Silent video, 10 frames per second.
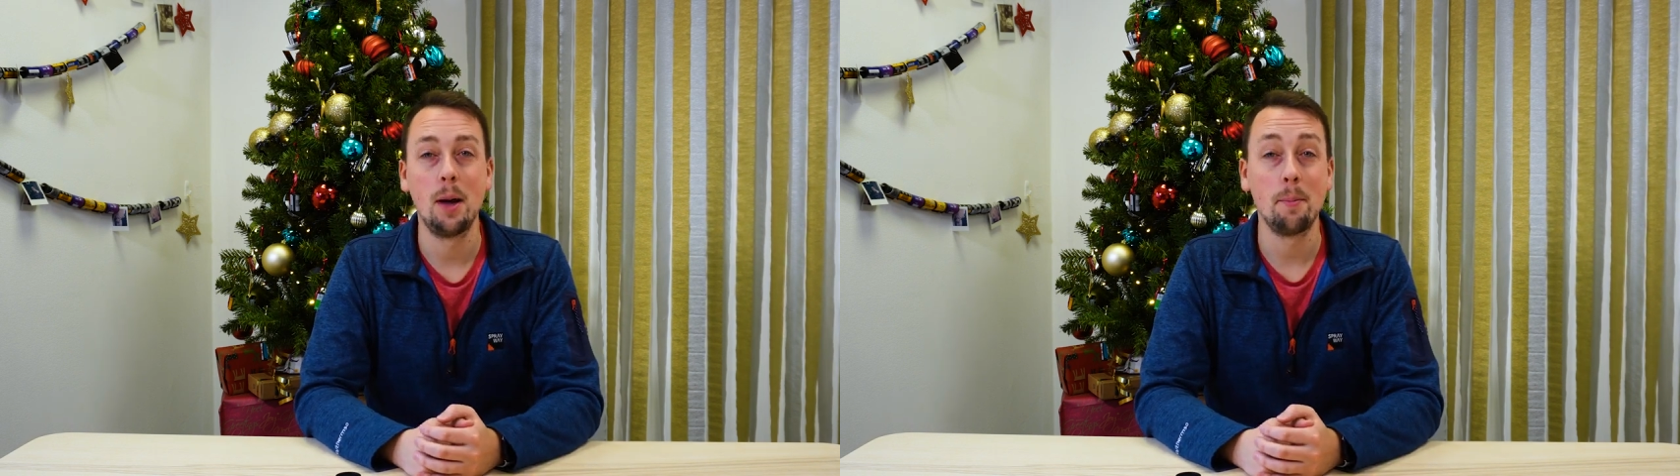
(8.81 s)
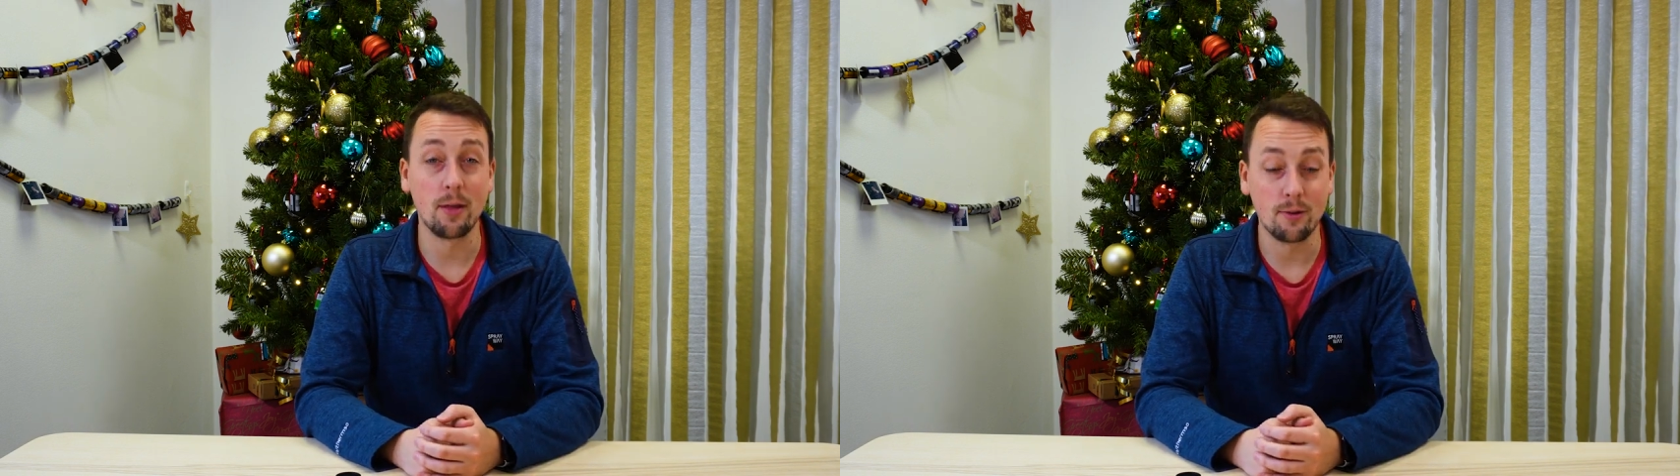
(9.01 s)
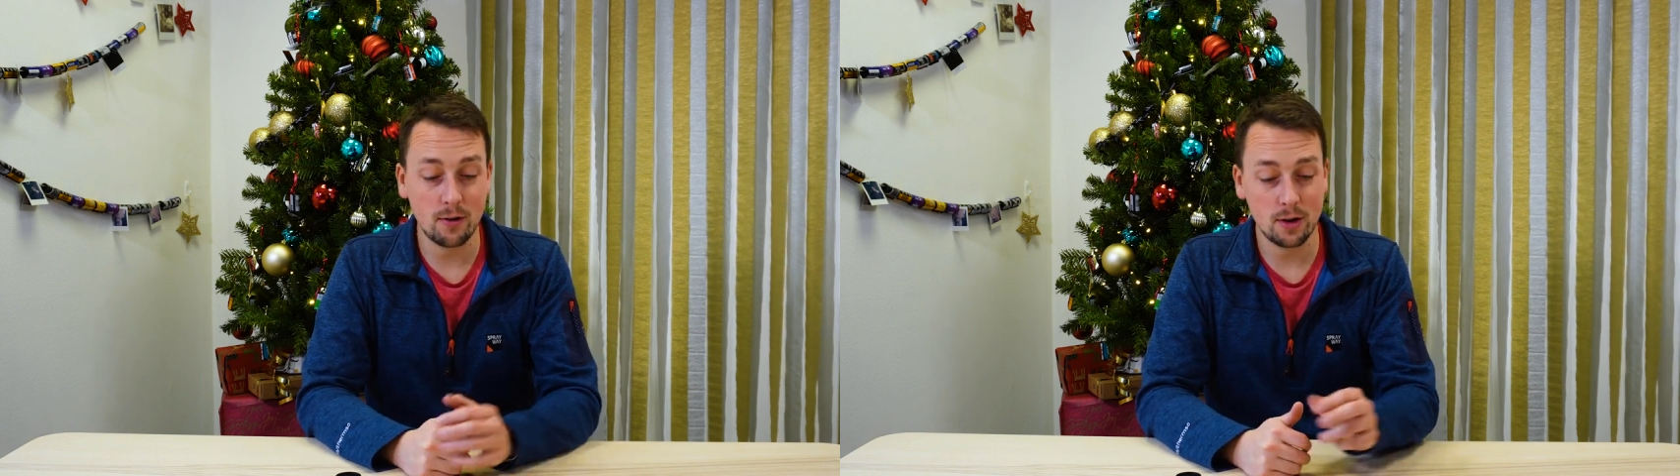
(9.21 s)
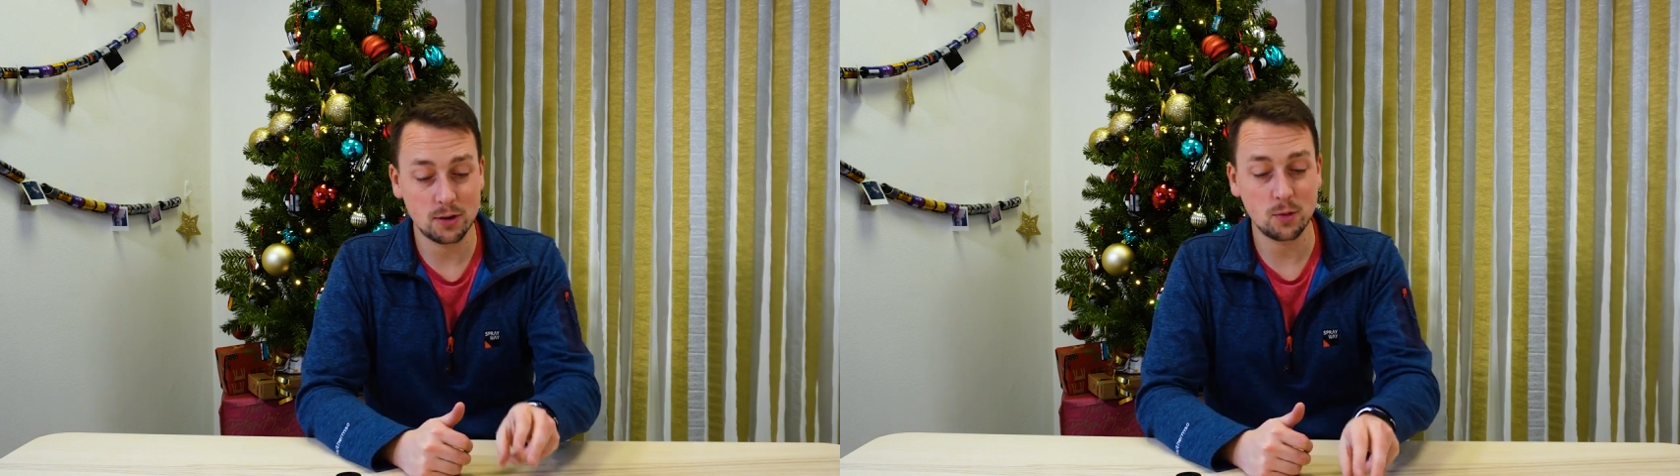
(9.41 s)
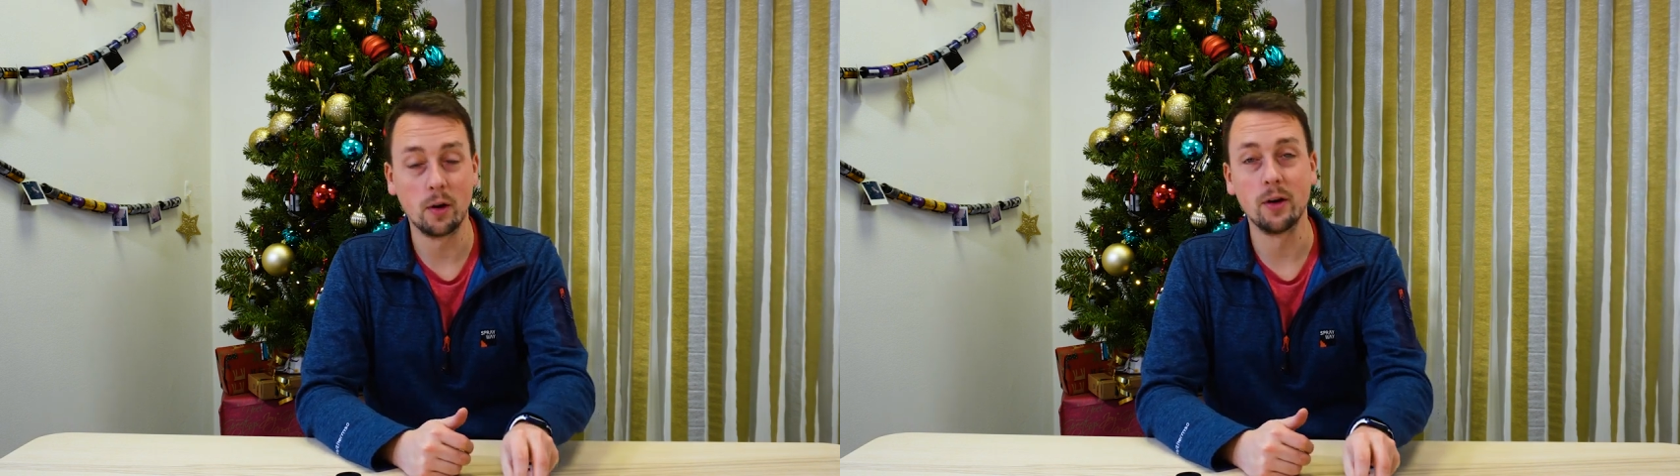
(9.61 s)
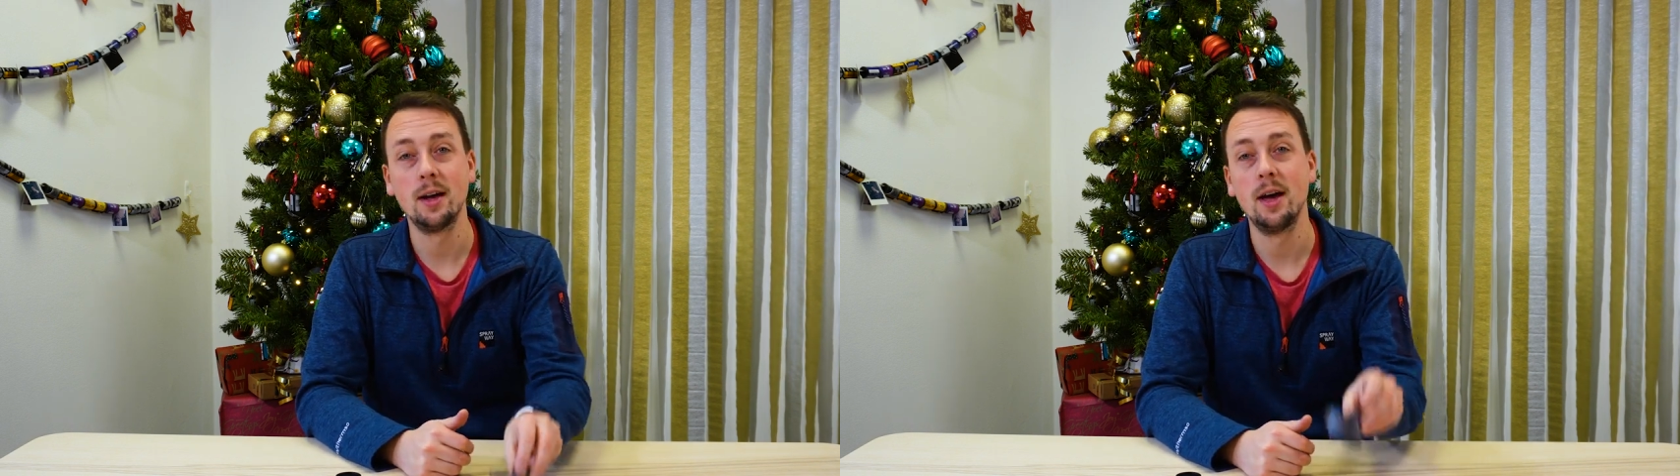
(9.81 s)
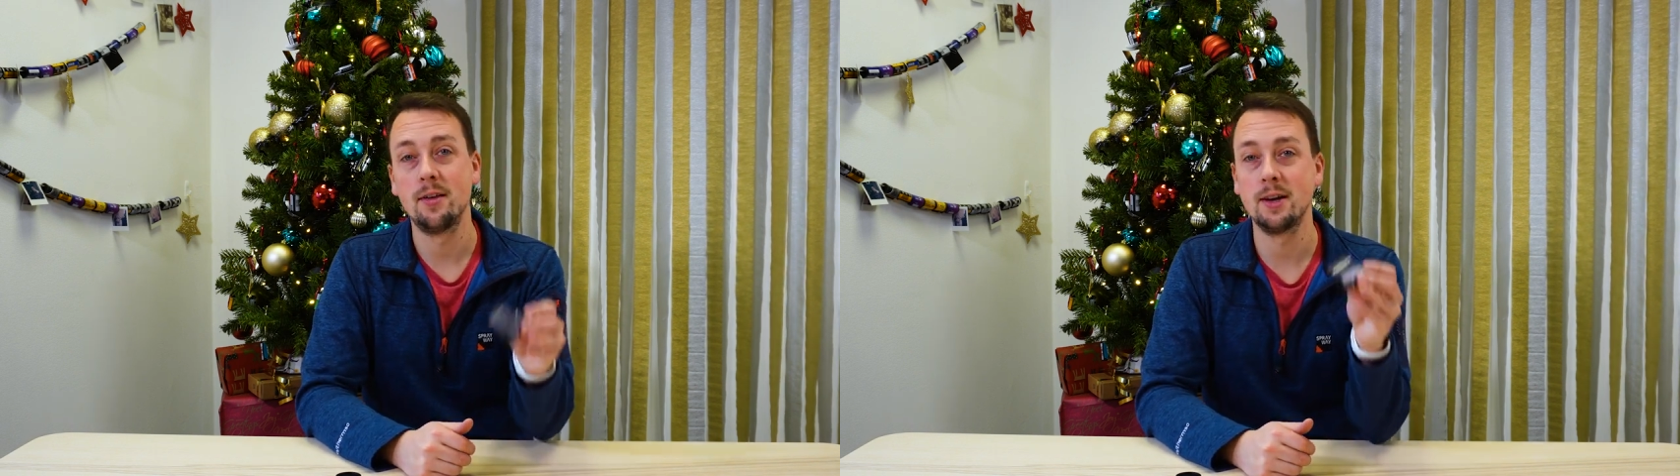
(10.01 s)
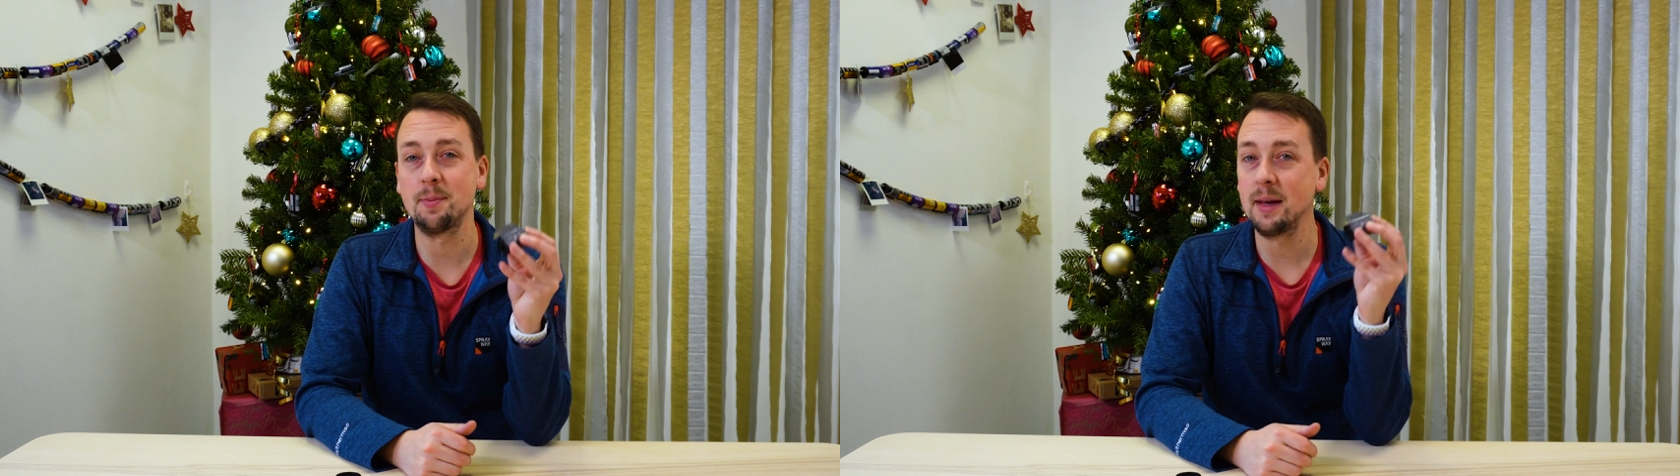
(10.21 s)
but the first one
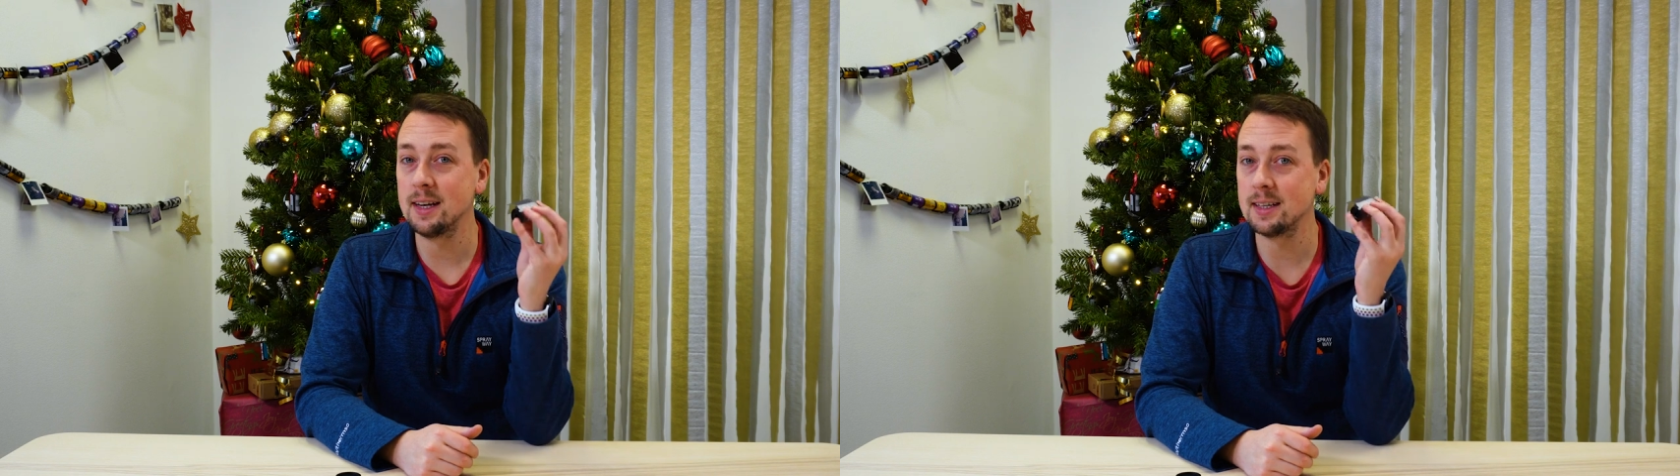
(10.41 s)
that has been